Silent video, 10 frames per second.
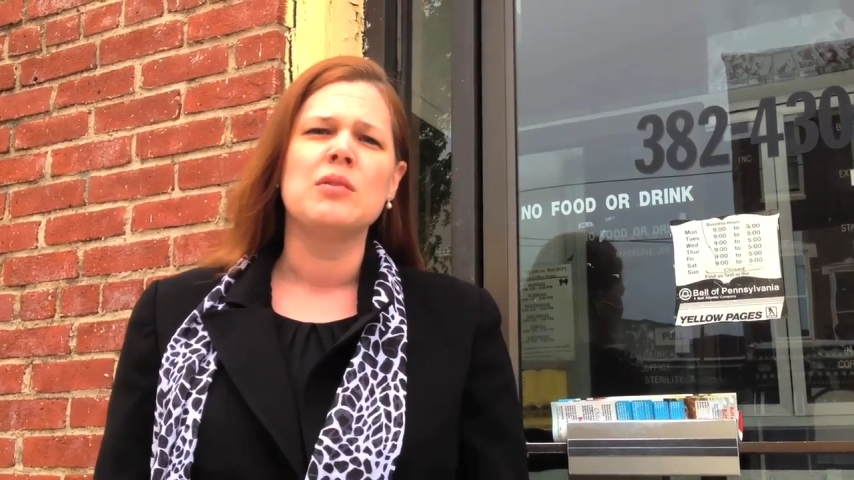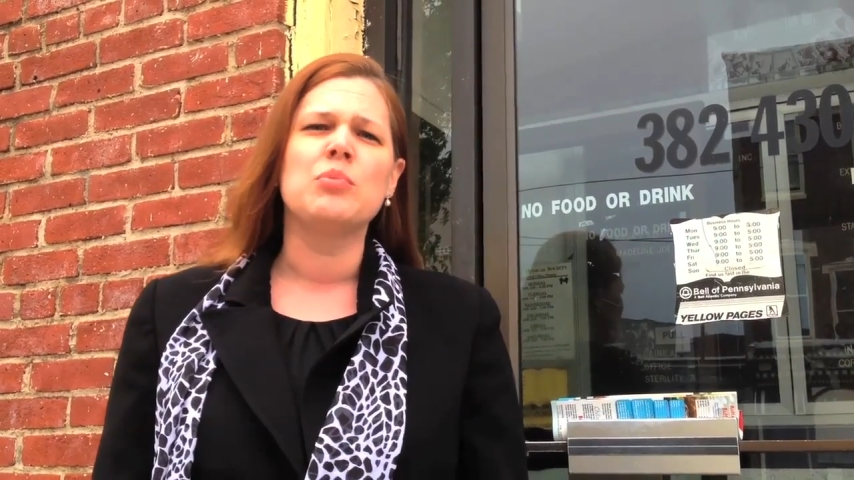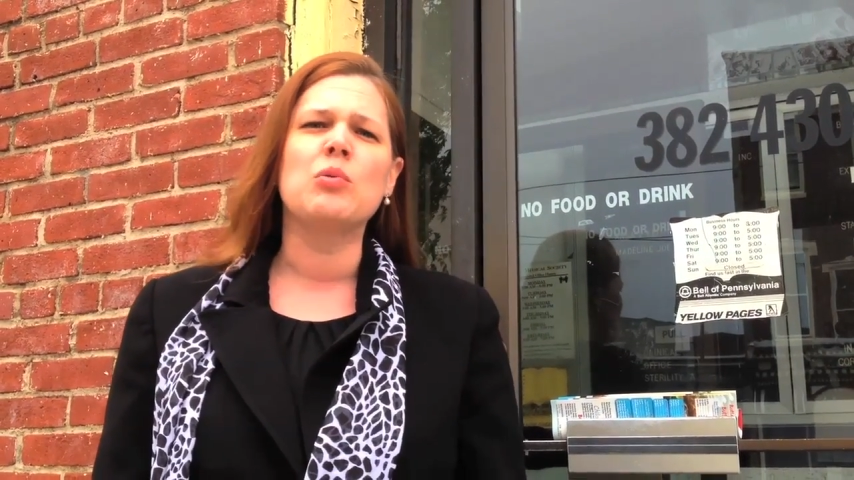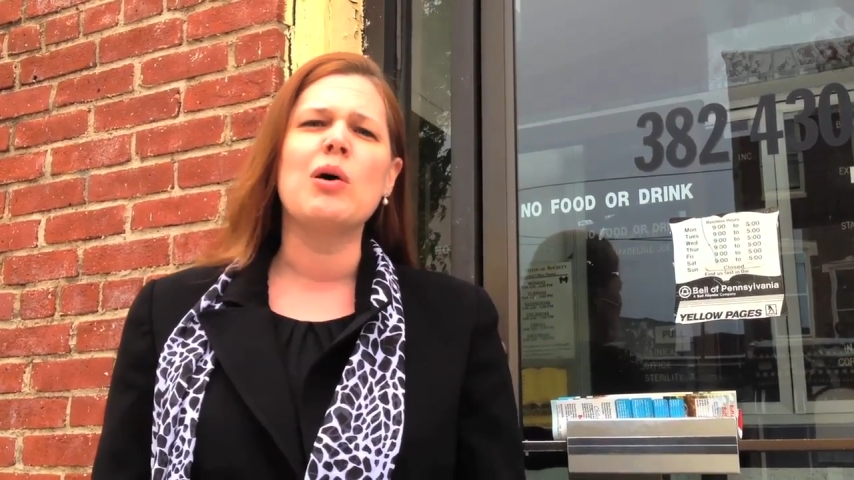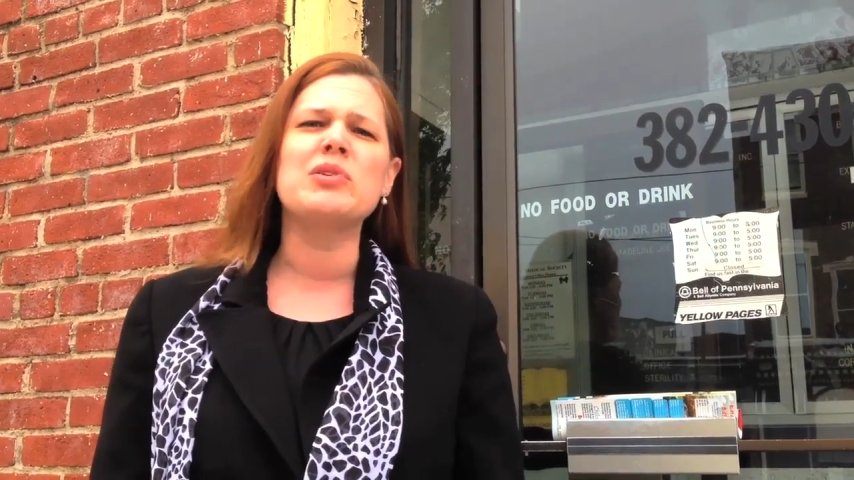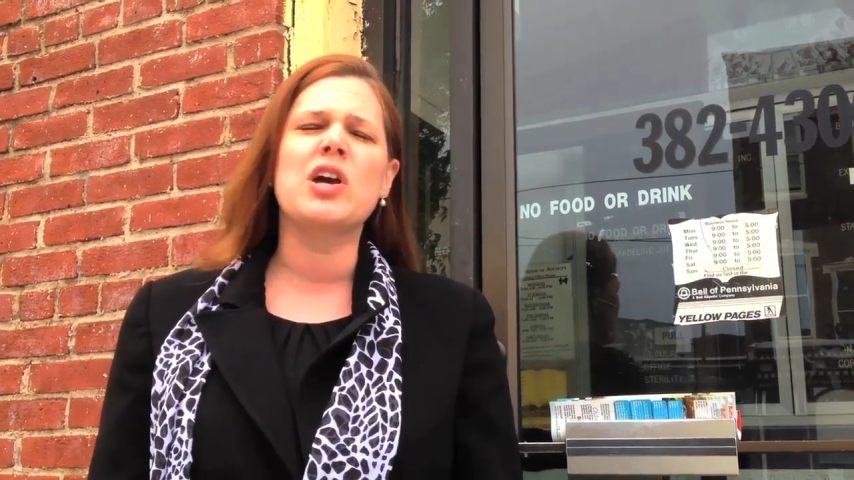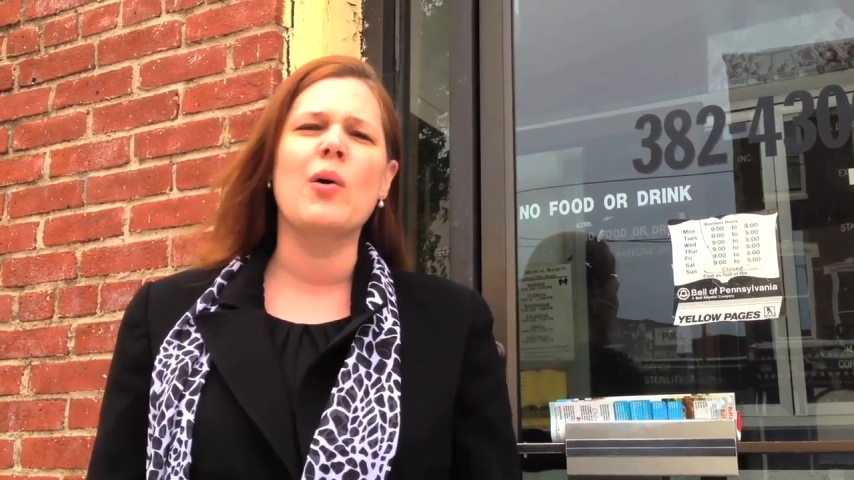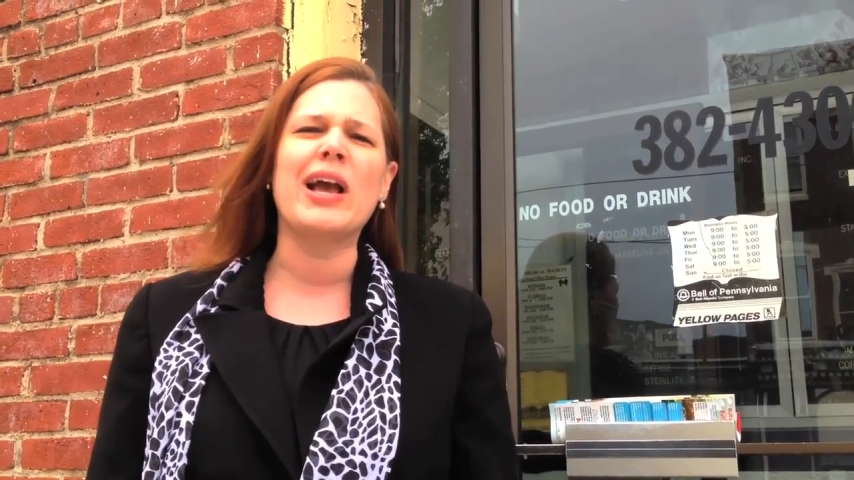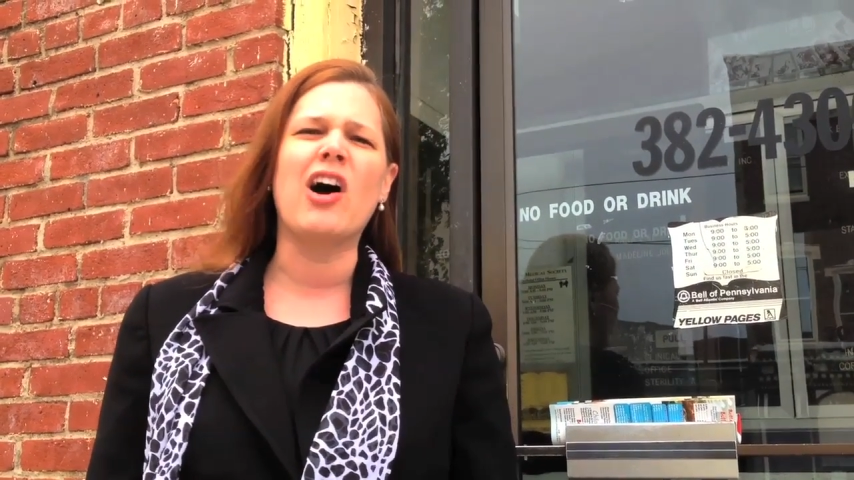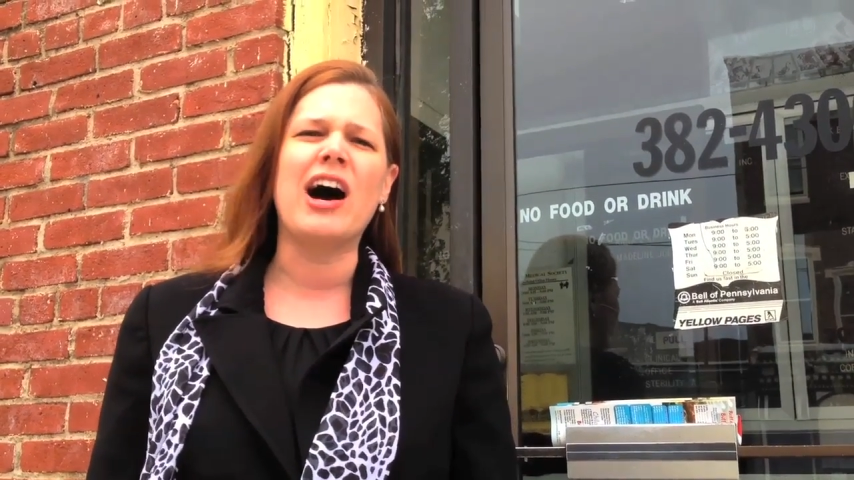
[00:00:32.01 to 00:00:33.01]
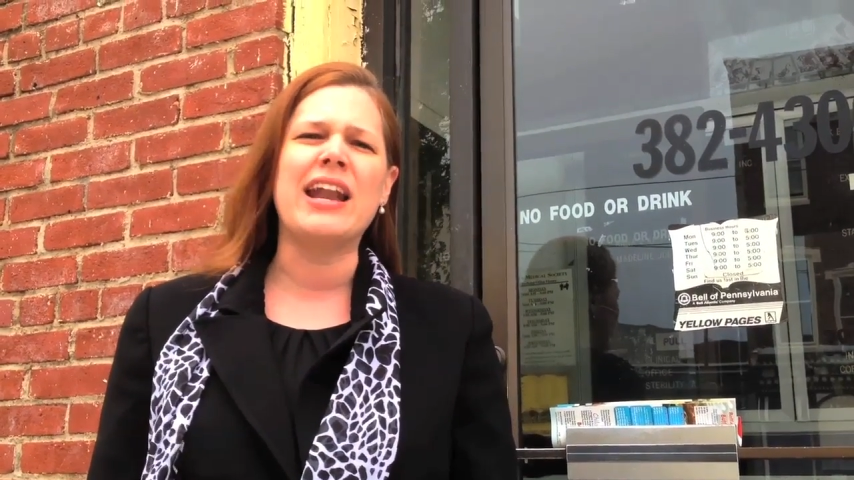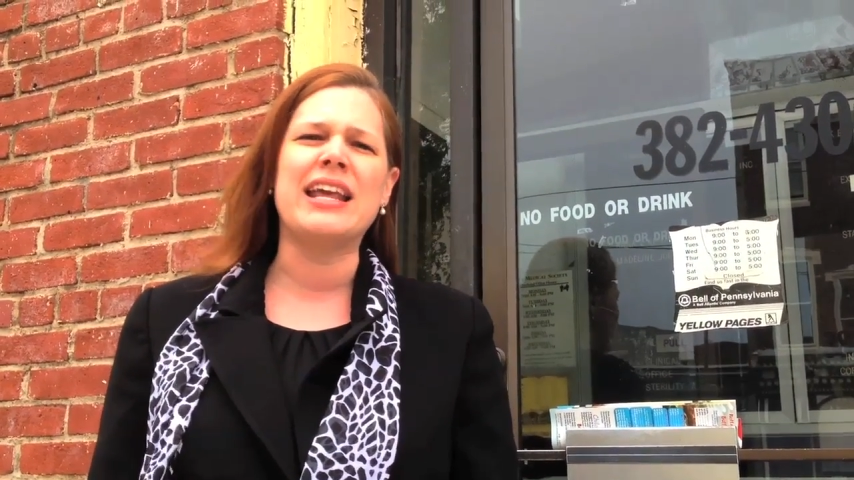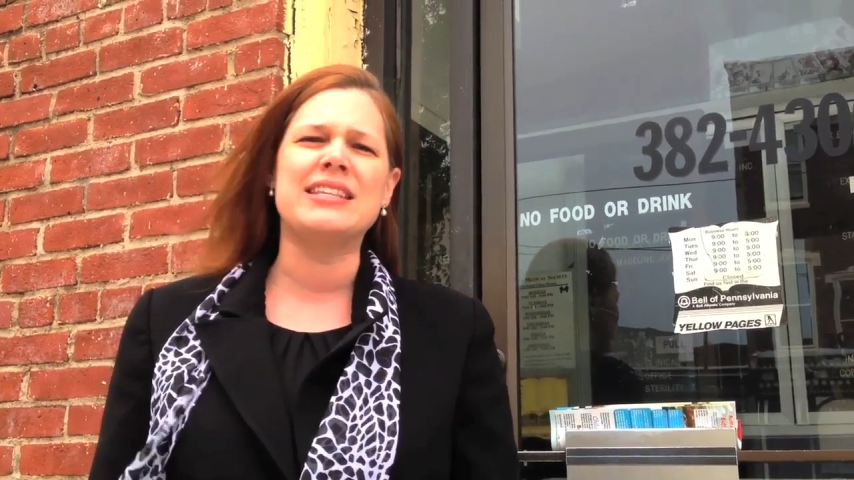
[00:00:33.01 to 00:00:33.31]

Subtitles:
But what was going on